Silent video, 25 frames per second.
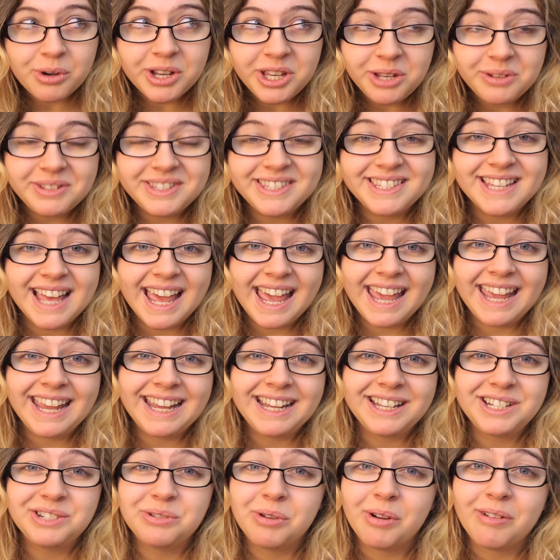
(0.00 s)
what you'd
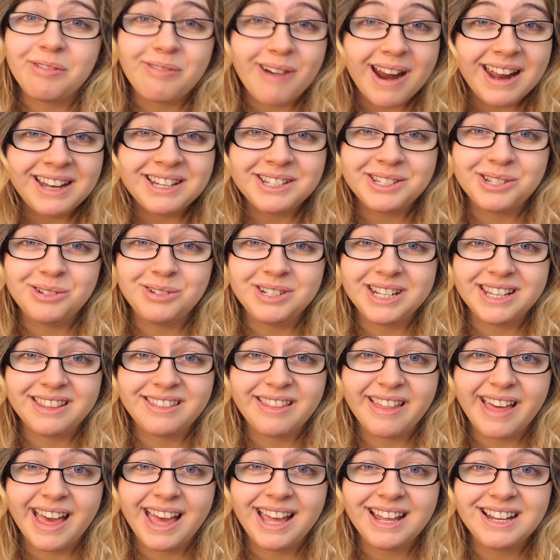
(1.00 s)
say to a friend who
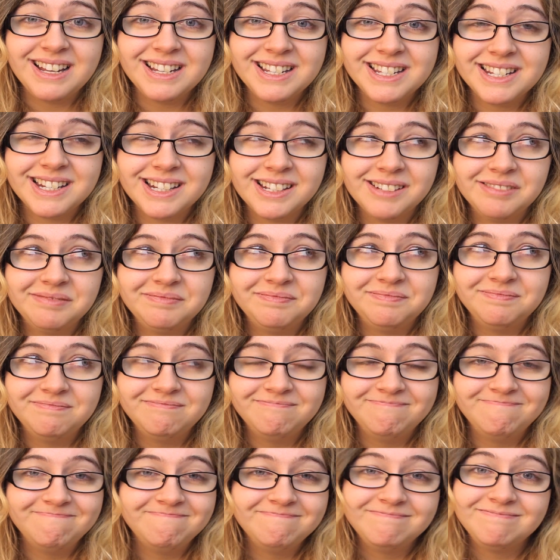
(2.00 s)
did that.
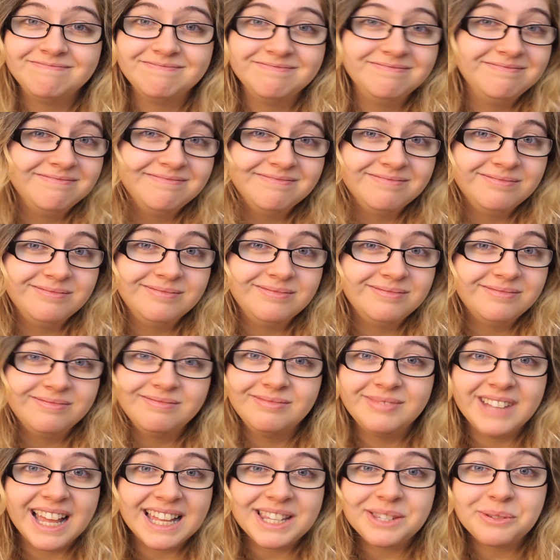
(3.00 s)

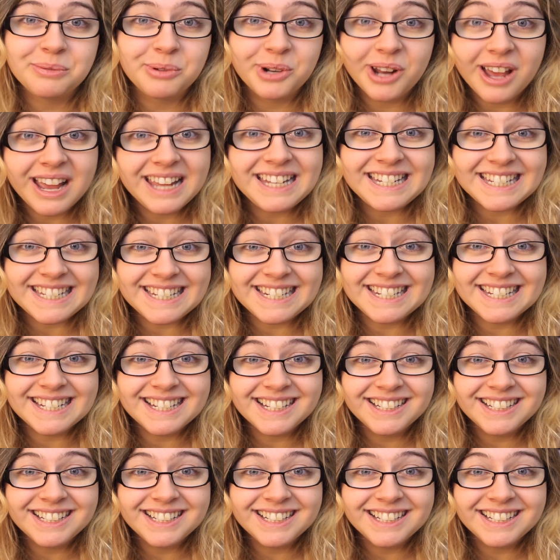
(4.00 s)
That's what I did.